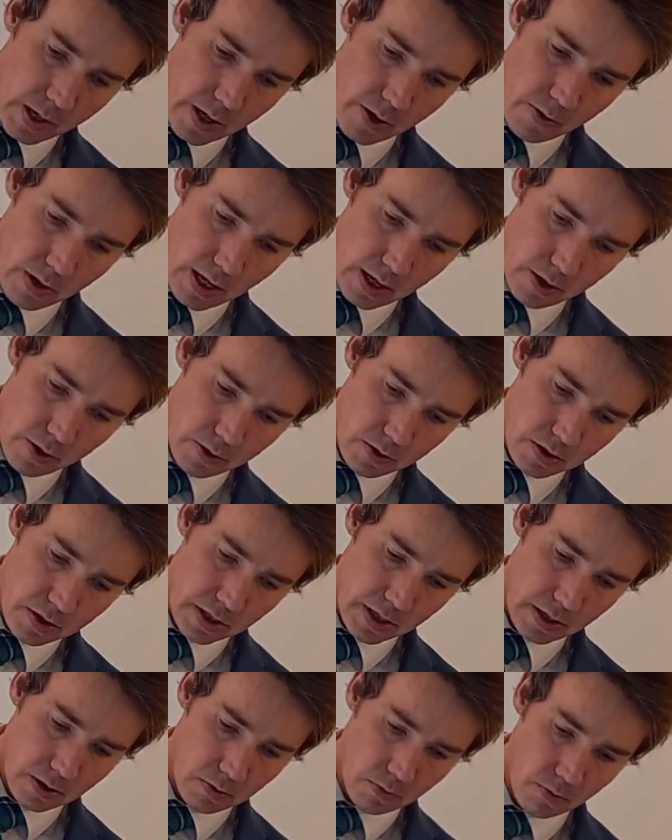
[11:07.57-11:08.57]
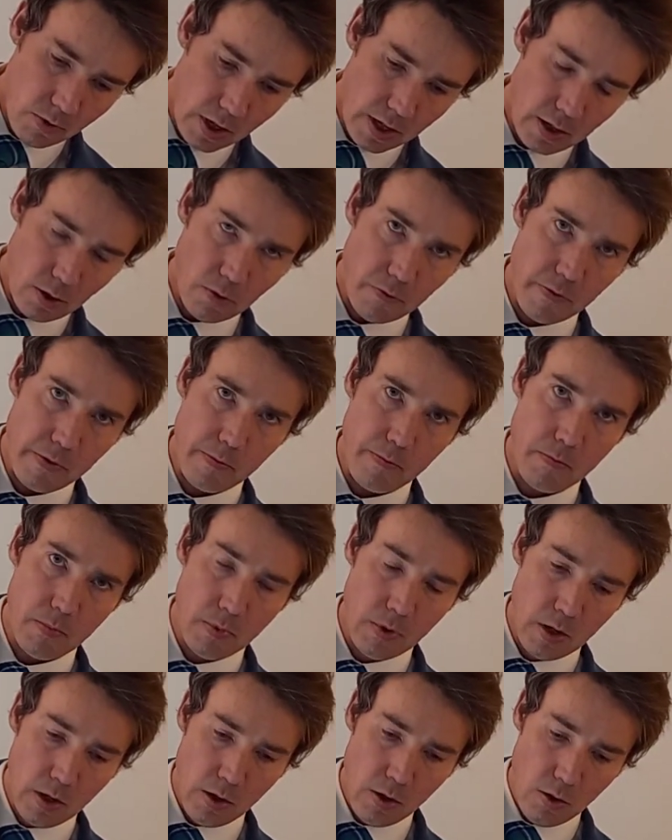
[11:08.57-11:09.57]
don't get a good seal right off
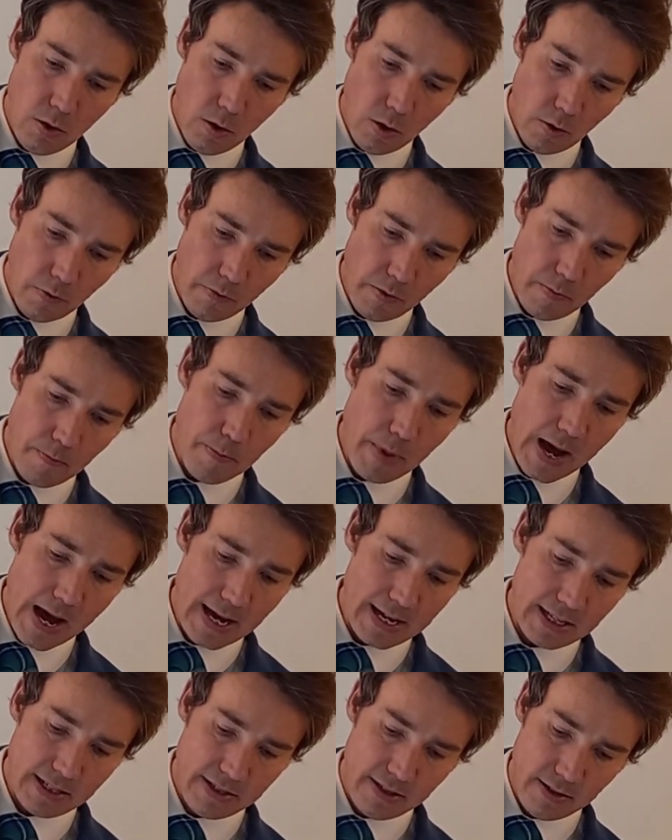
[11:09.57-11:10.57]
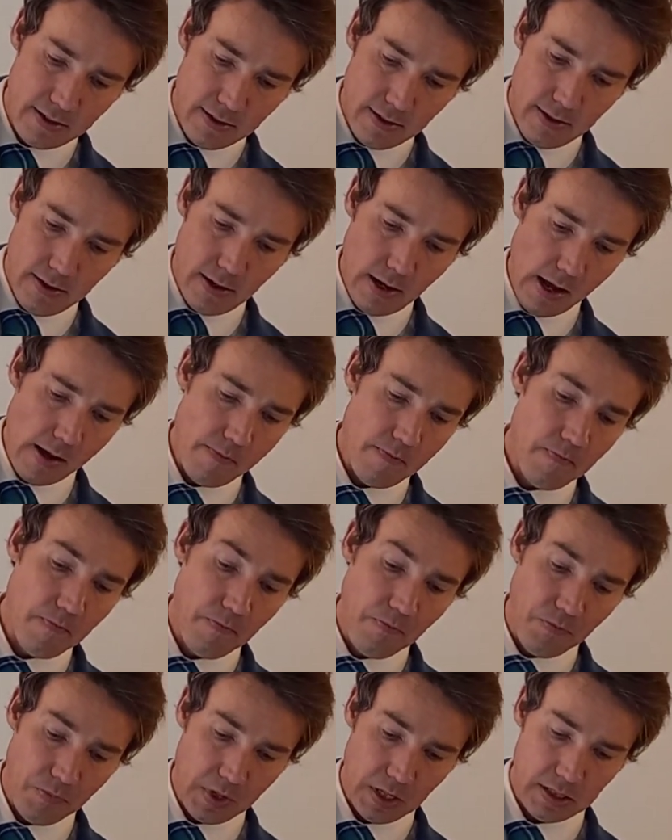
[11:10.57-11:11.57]
the bat,
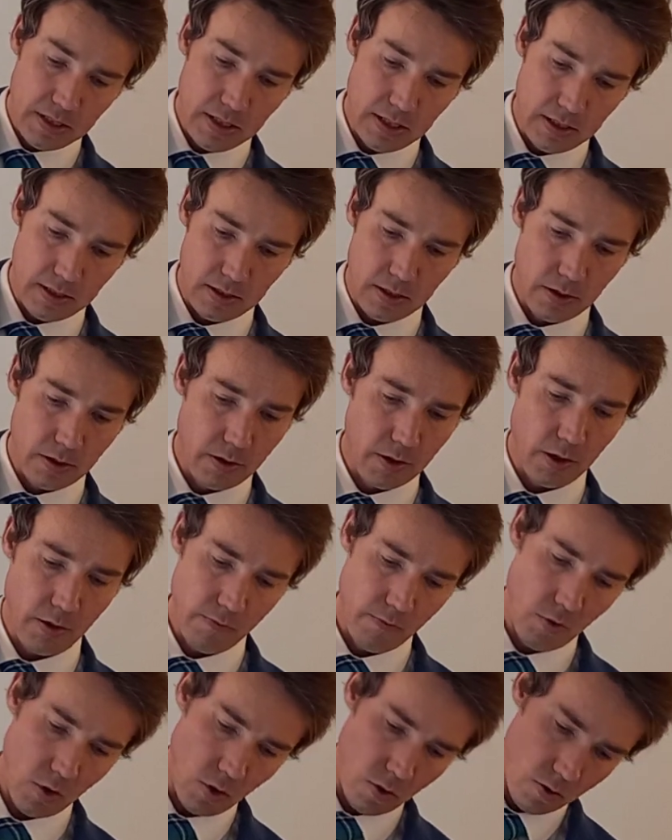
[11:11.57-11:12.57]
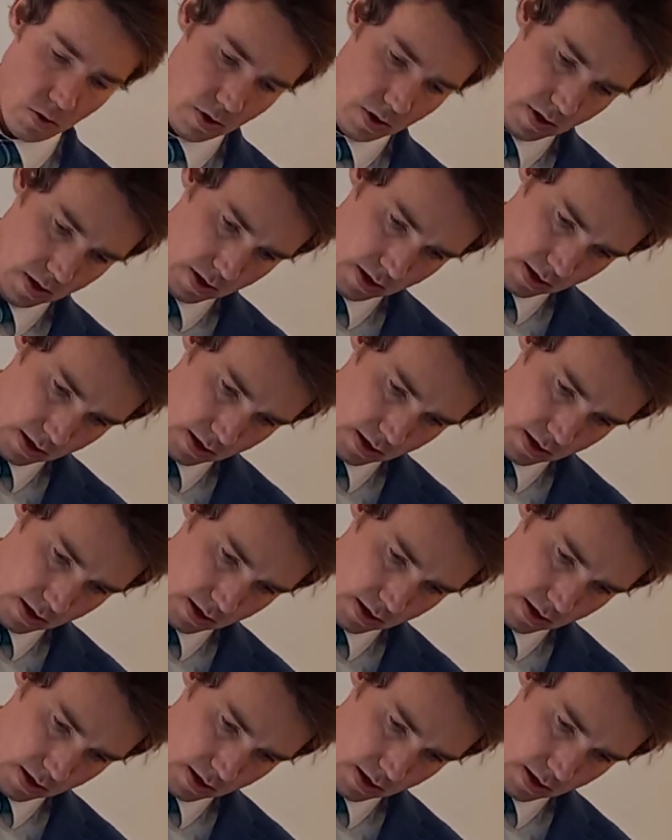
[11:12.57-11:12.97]
this is going to go wrong.